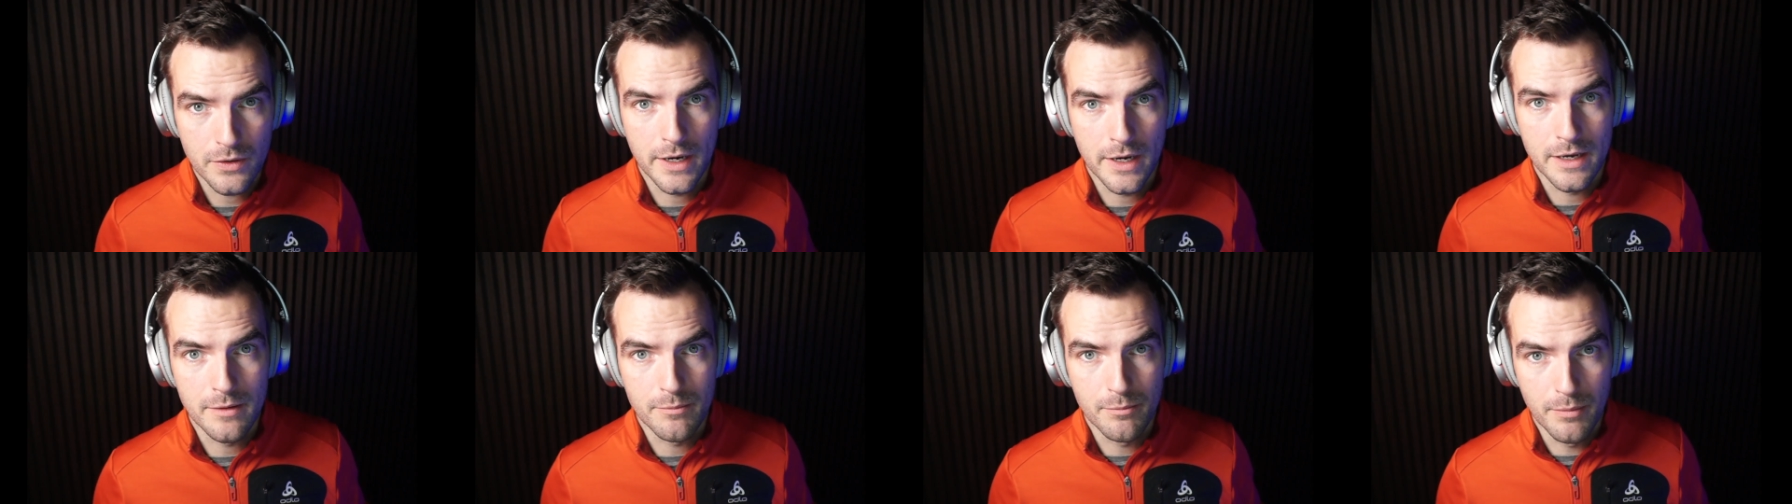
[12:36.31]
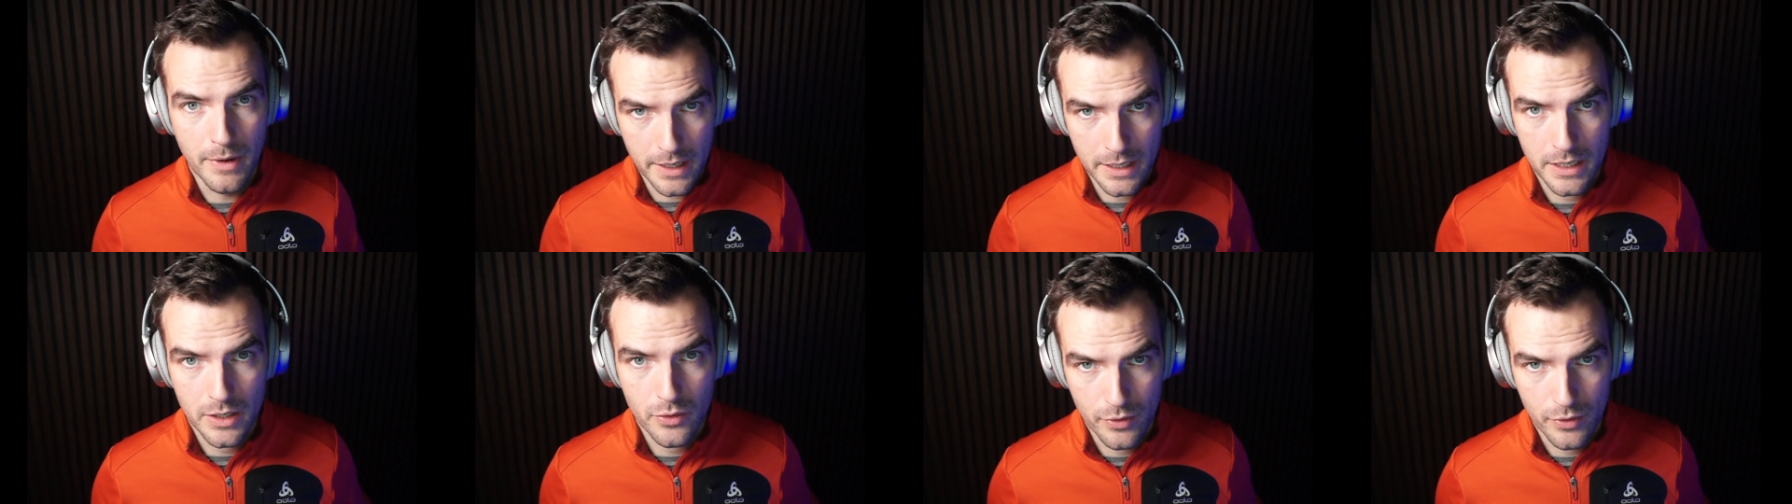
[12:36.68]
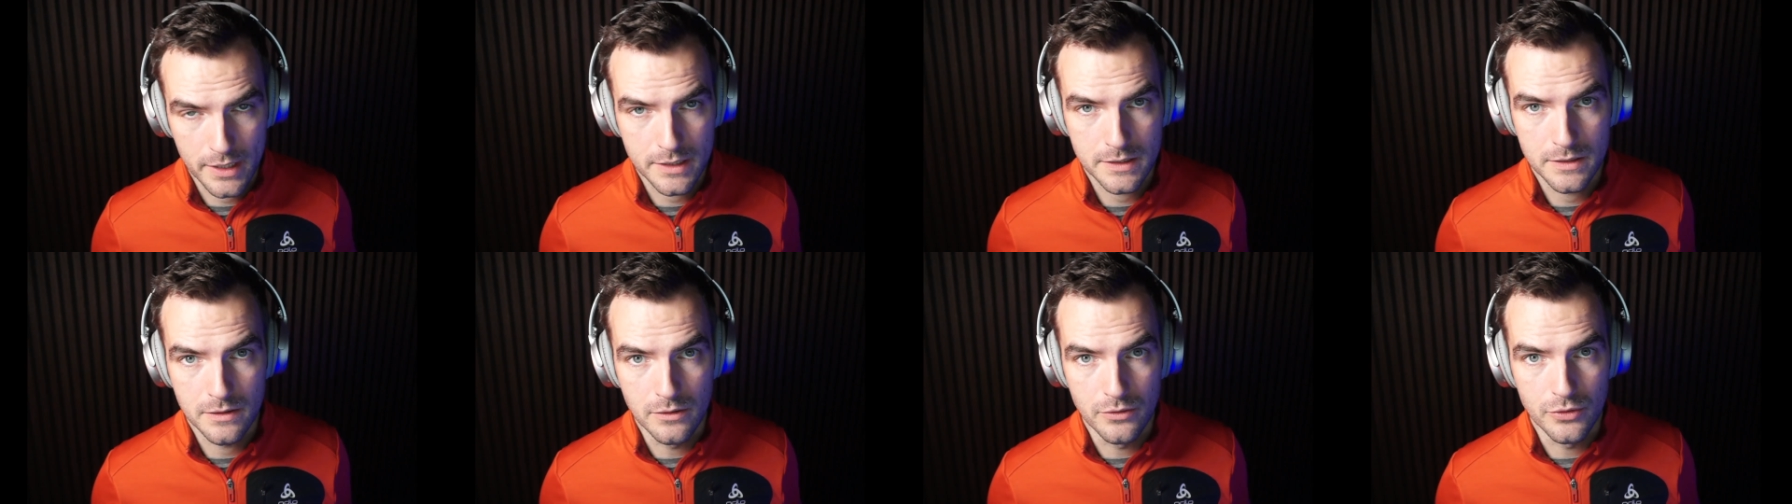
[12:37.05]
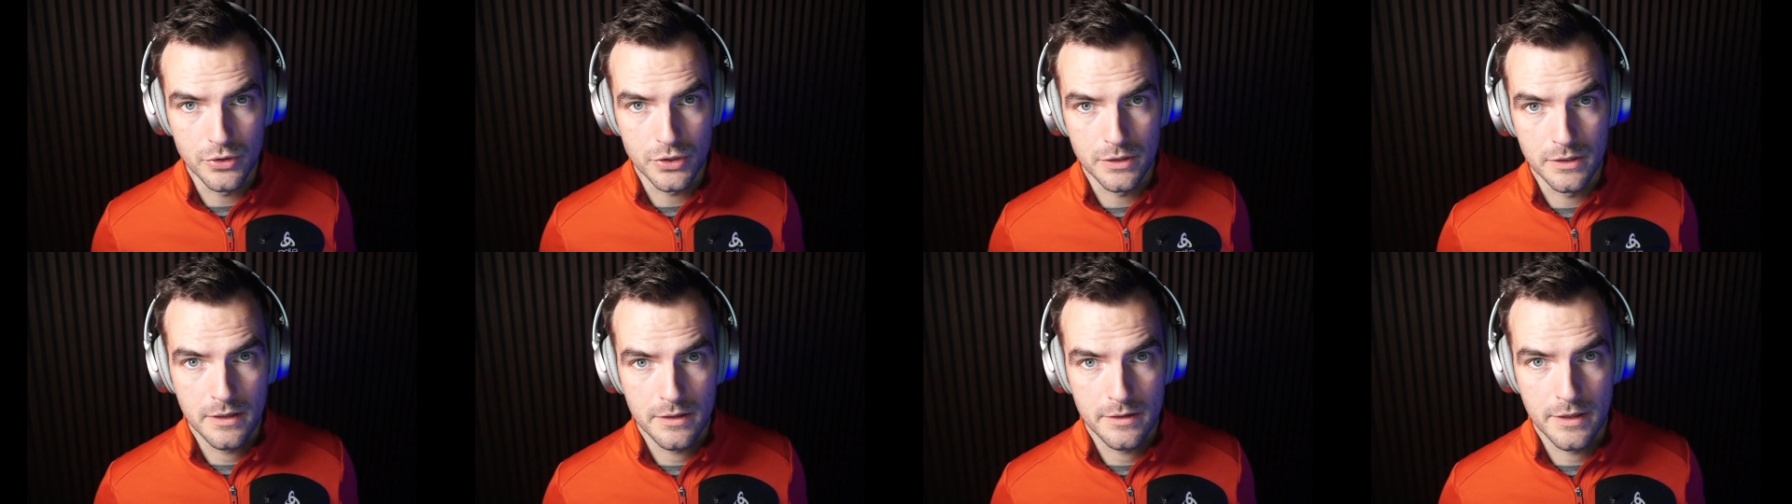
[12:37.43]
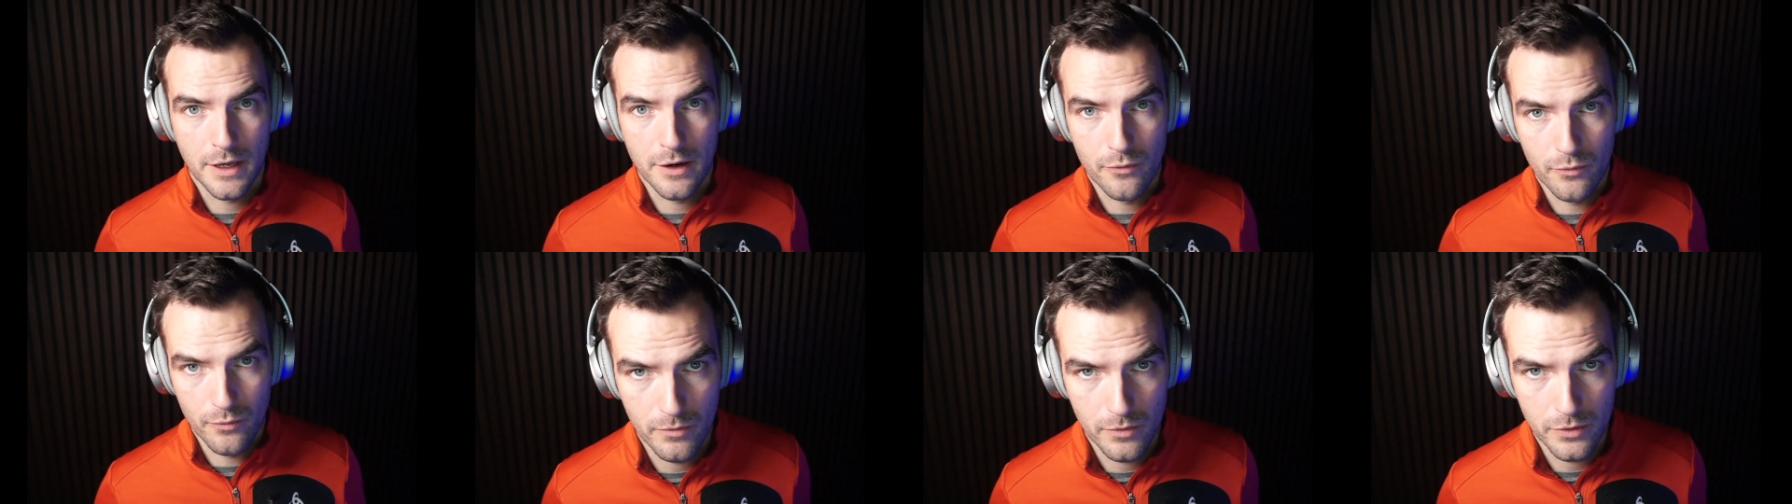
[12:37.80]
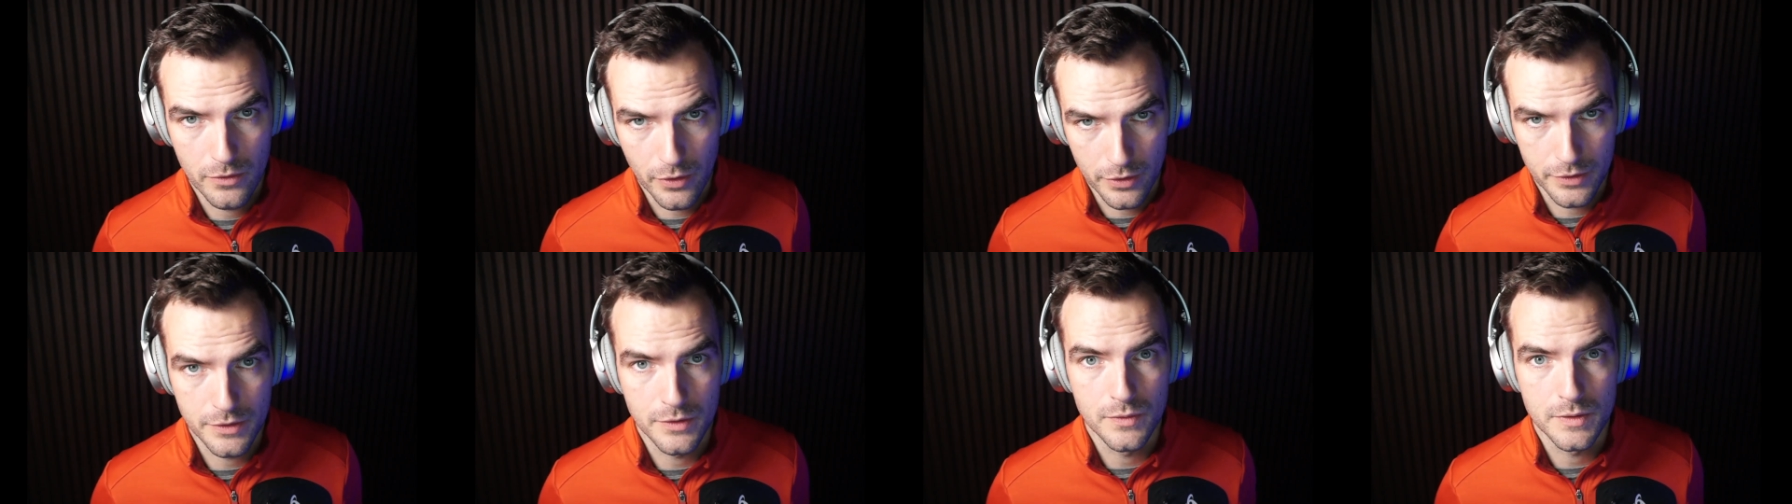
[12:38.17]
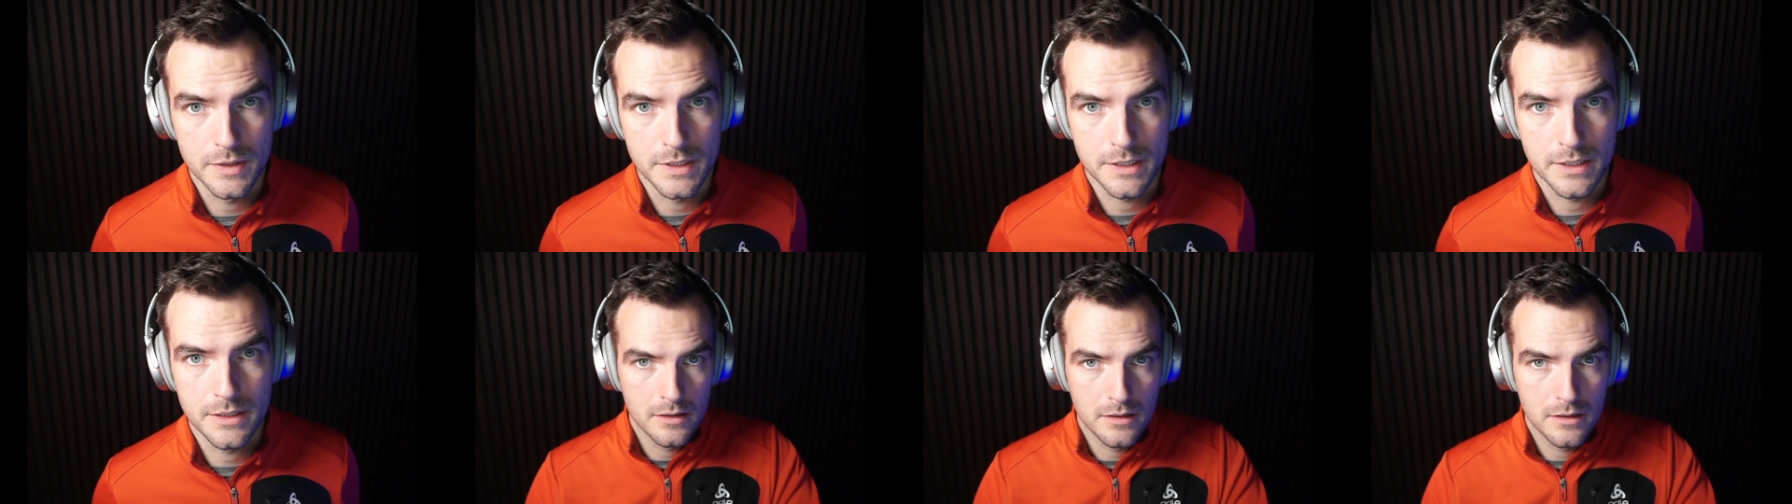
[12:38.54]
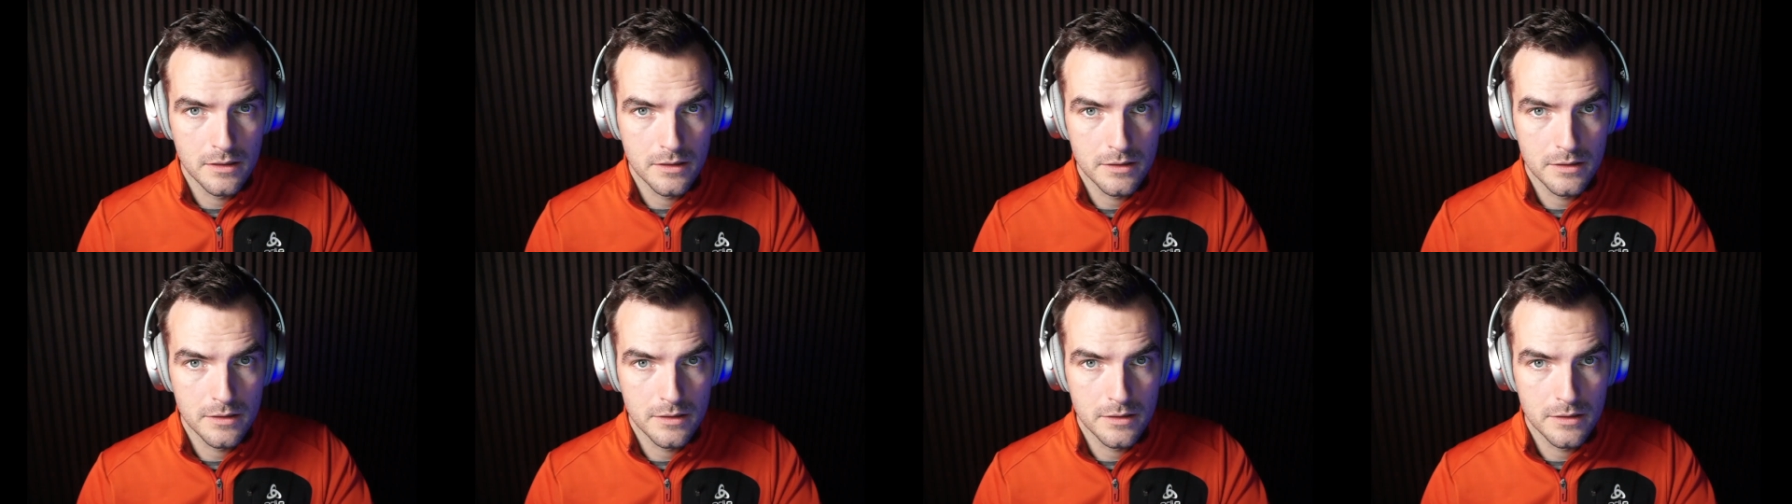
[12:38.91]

a better RAG solution than not using it.